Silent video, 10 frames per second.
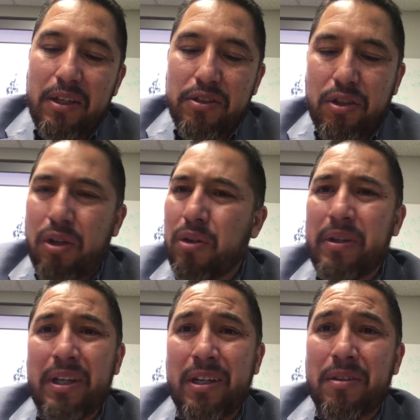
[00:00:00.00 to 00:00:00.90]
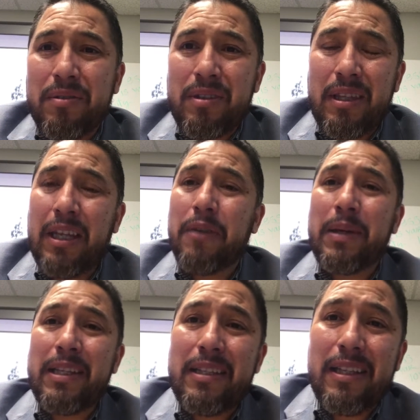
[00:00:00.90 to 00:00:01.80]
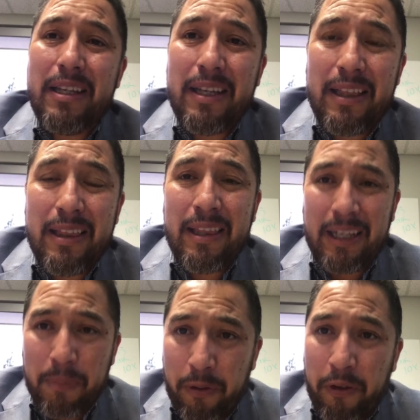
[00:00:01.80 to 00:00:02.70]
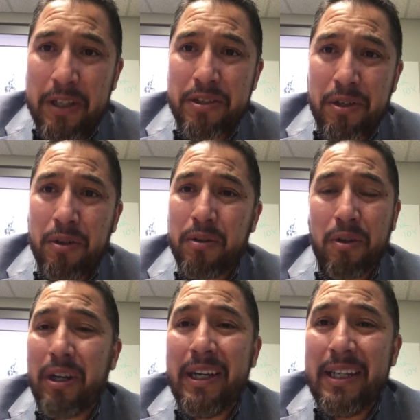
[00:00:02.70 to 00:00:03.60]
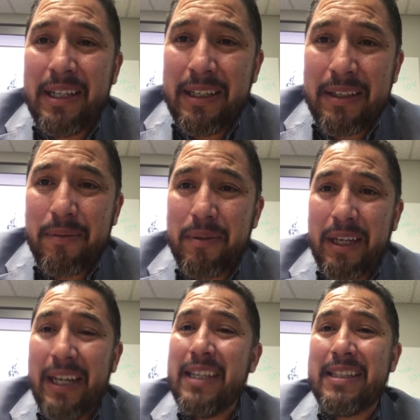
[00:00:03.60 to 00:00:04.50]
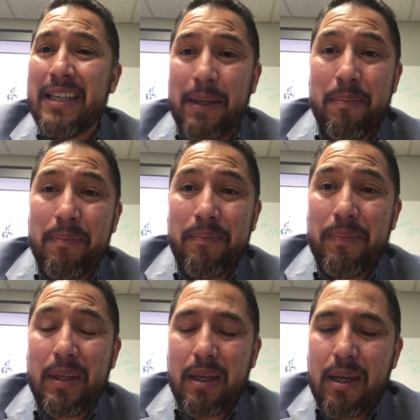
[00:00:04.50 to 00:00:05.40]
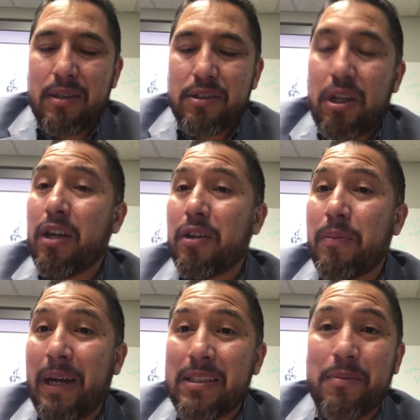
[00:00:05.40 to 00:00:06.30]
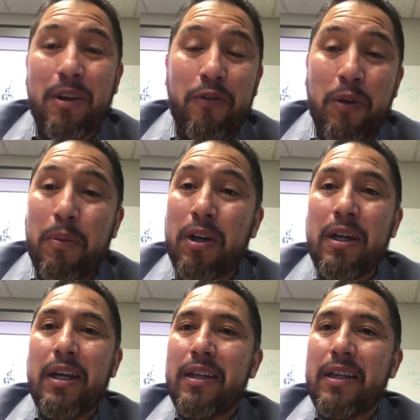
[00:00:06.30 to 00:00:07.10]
So, you know, think of it like a professional or any team, soccer, basketball, football.